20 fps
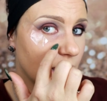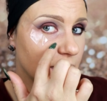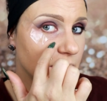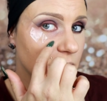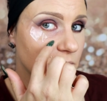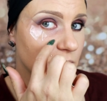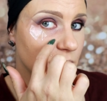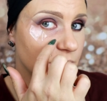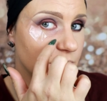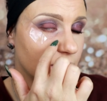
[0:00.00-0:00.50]
I
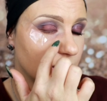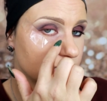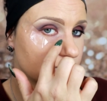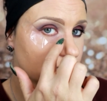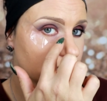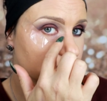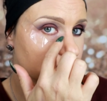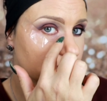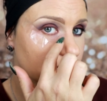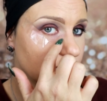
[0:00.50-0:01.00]
don't know if you guys
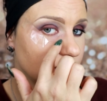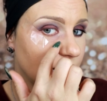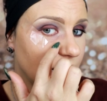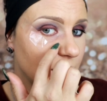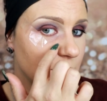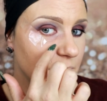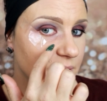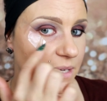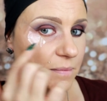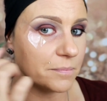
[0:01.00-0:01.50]
can see
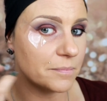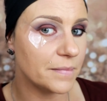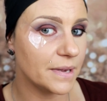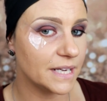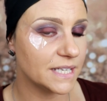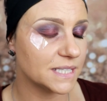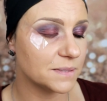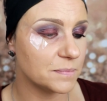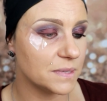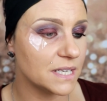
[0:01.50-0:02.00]
that, but it
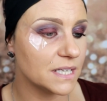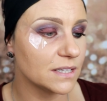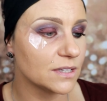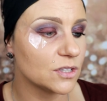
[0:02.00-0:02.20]
makes me